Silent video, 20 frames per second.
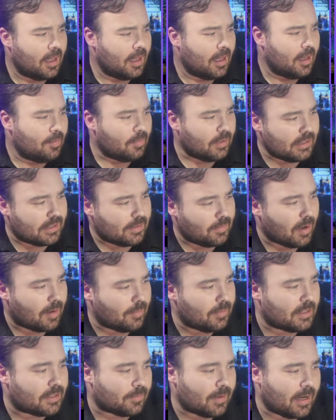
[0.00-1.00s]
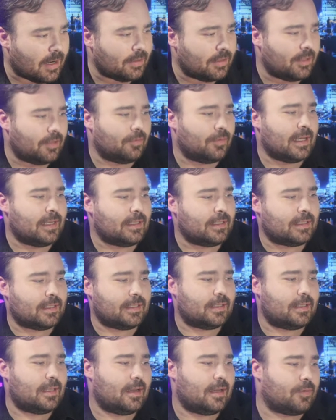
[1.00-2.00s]
Police departments around the
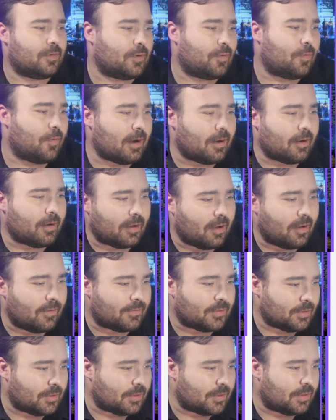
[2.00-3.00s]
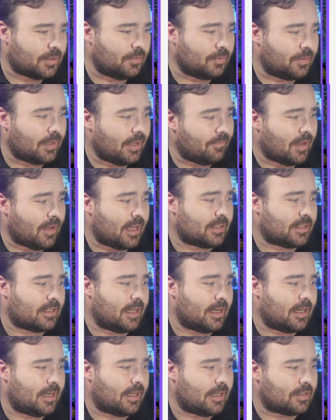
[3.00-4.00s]
U.S. that are requiring officers to get
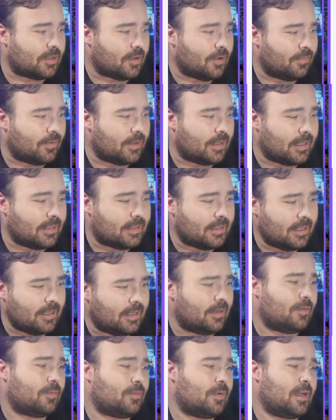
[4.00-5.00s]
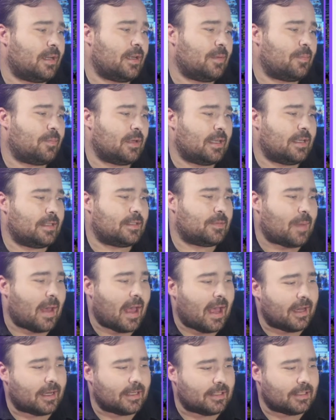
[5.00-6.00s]
vaccinated against COVID-19 are running up against
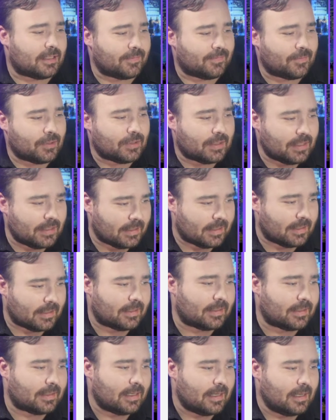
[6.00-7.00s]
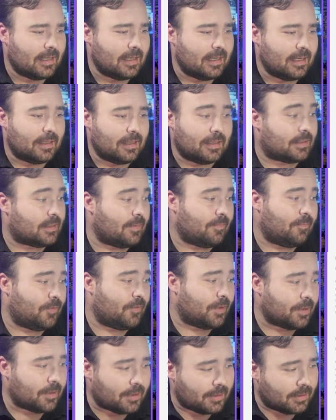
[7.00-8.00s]
pockets of resistance that some
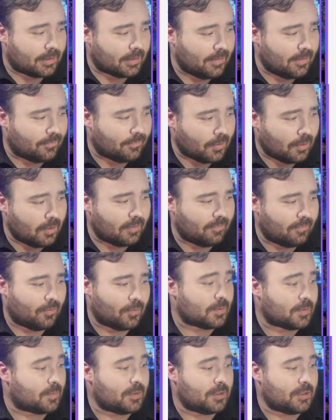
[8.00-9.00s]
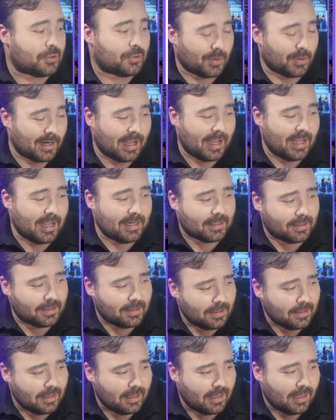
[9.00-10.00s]
fear could leave law enforcement short-handed
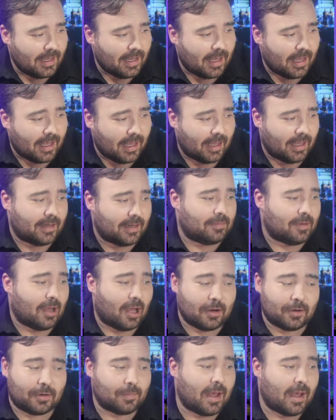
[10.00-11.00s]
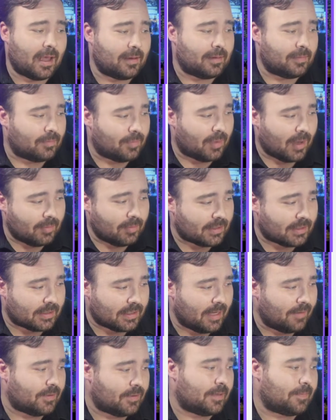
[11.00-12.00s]
and undermine public
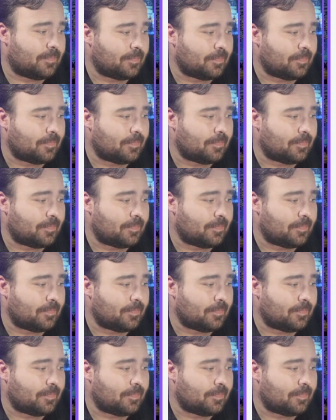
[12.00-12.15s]
safety.